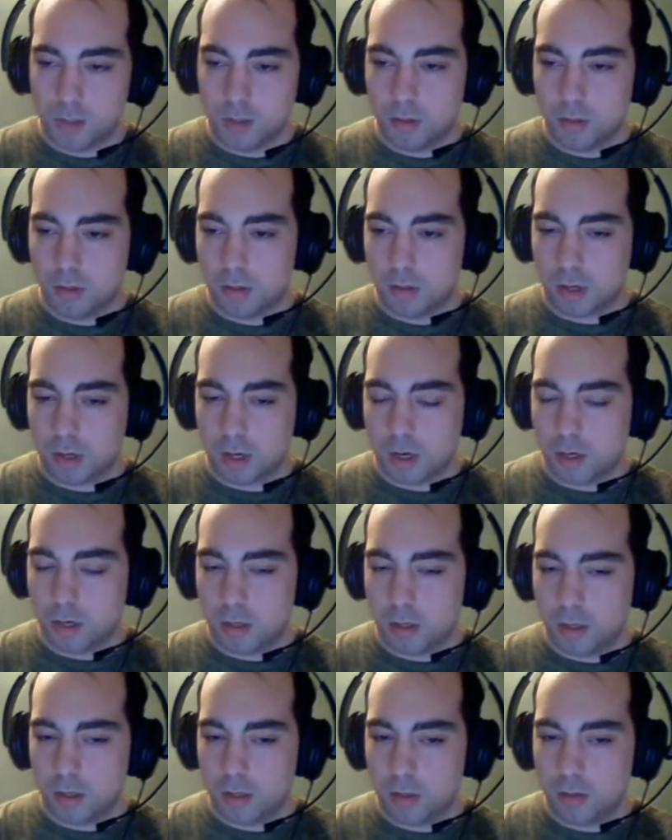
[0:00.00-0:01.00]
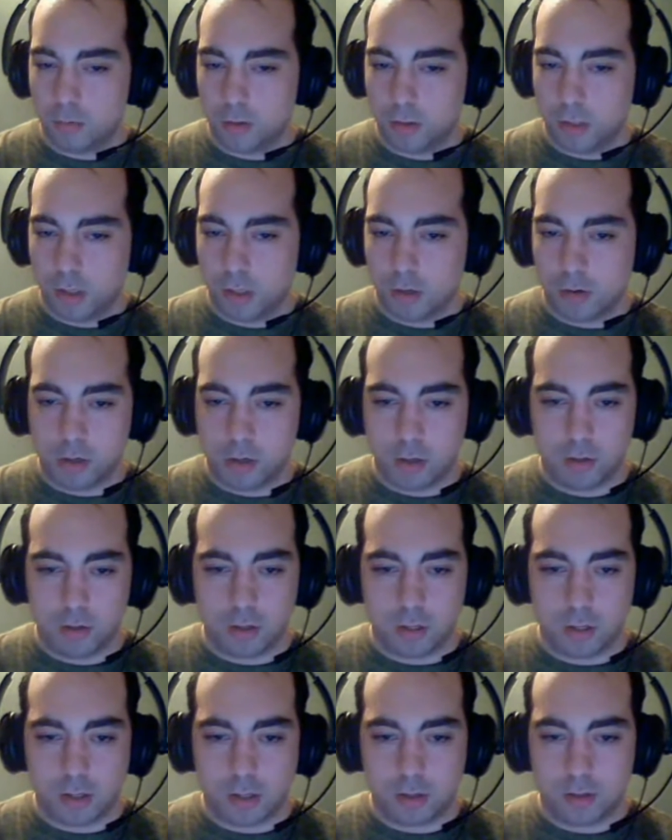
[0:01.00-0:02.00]
Well, you
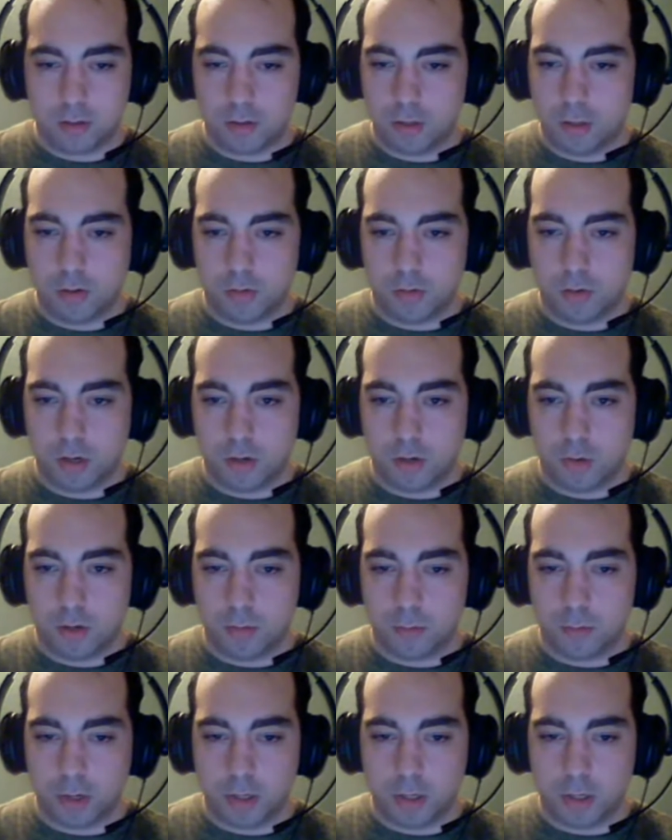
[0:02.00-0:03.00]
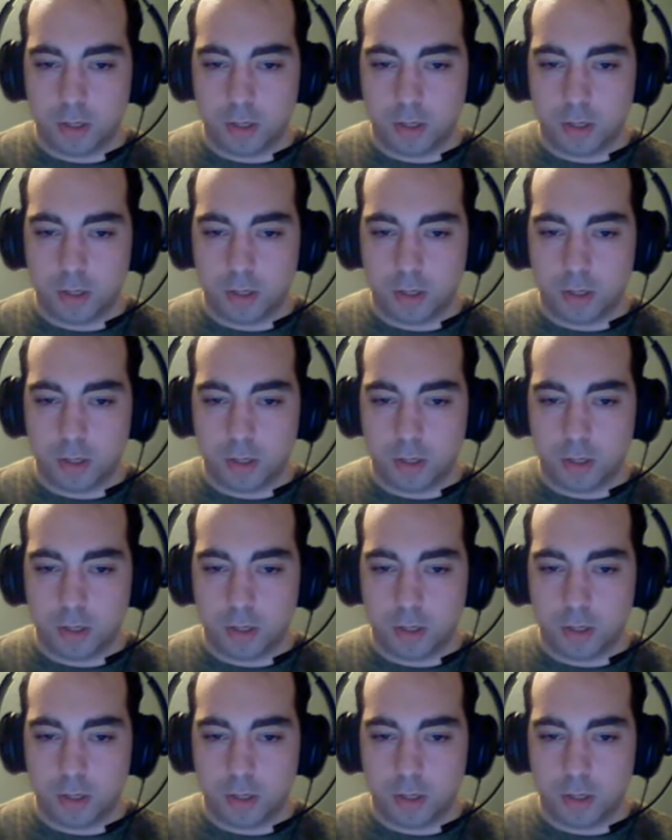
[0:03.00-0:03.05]
don't know him right now.